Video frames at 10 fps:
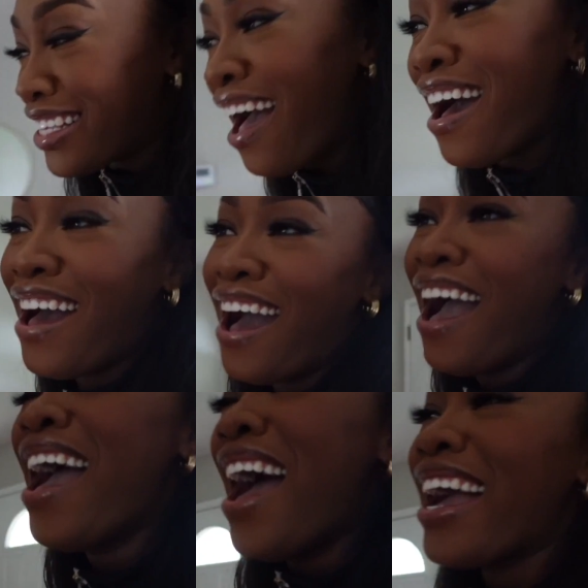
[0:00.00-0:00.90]

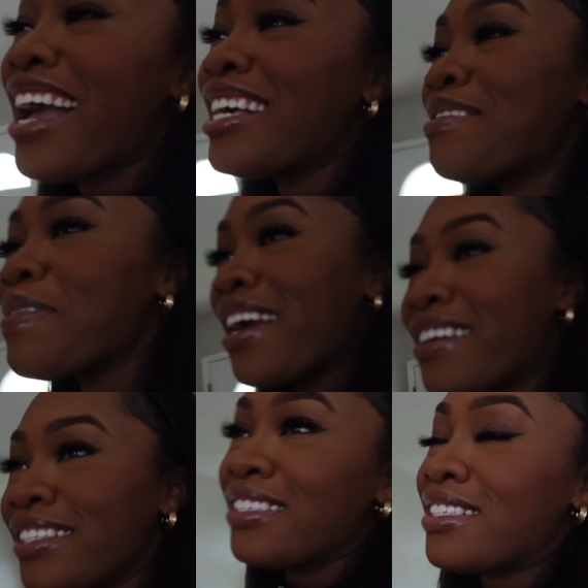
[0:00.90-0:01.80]
I got some
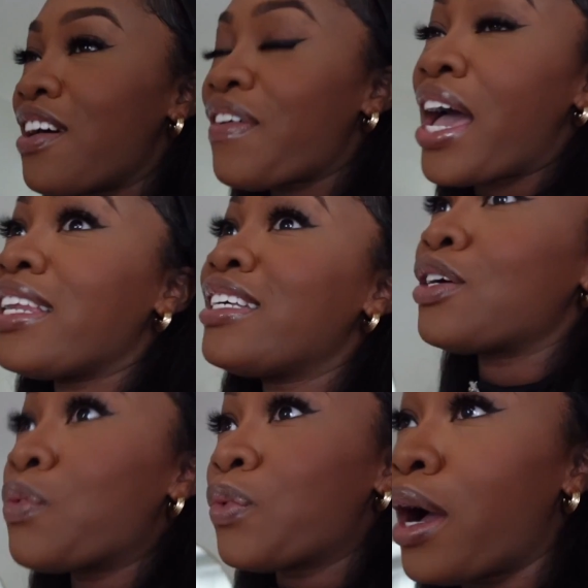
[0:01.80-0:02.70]
errands and stuff I need to
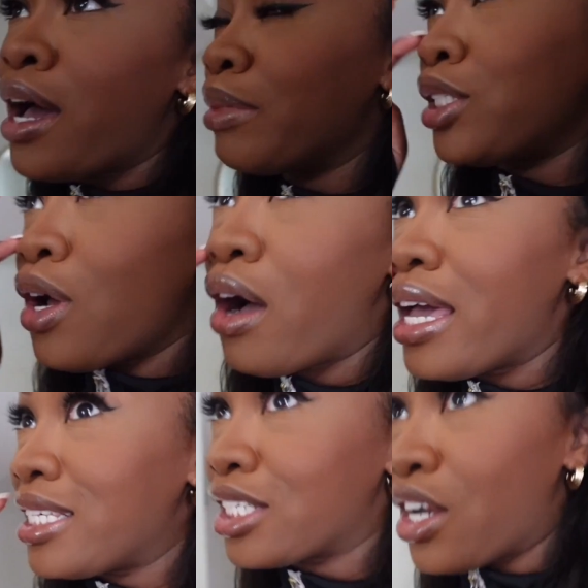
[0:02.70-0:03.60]
run, but y'all, it
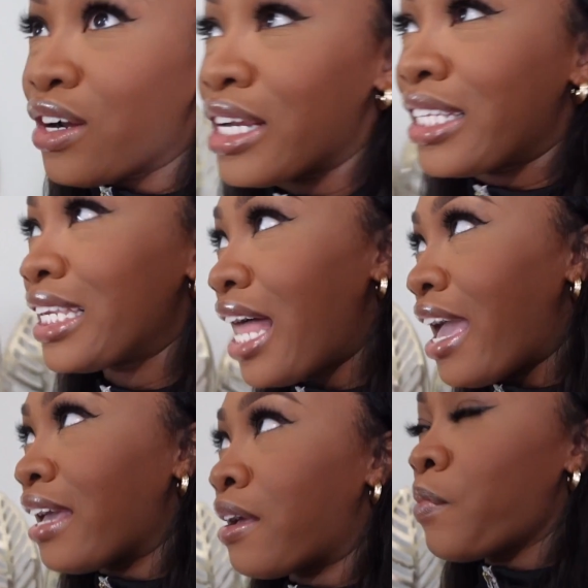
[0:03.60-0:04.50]
is currently
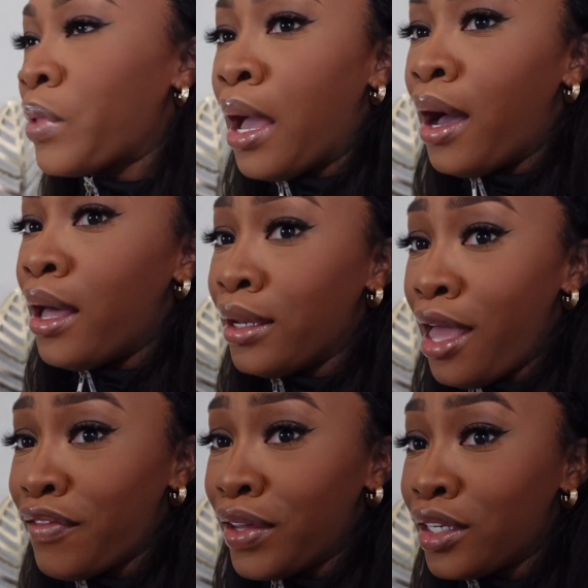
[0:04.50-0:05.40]
like
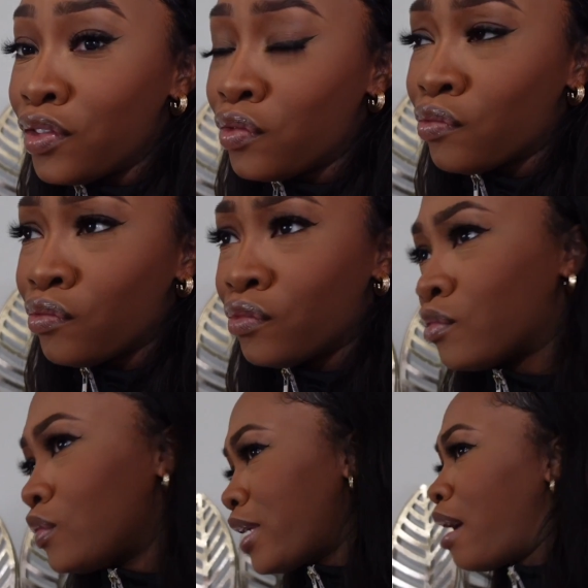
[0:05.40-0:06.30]
11.
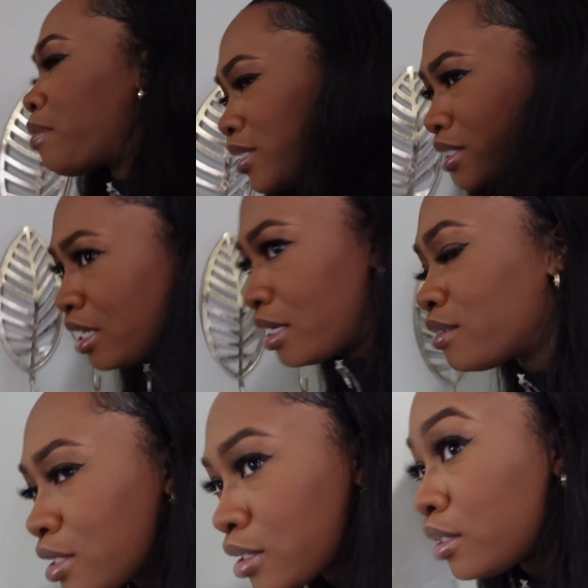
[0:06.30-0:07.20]
What time is it, y'all?
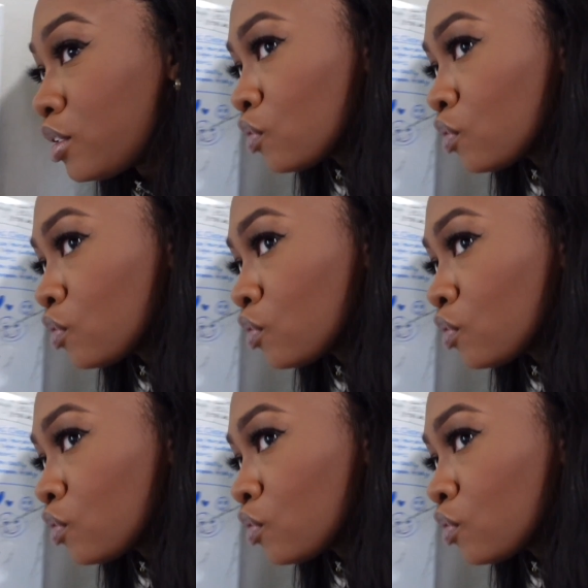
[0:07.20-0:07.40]
Let's see.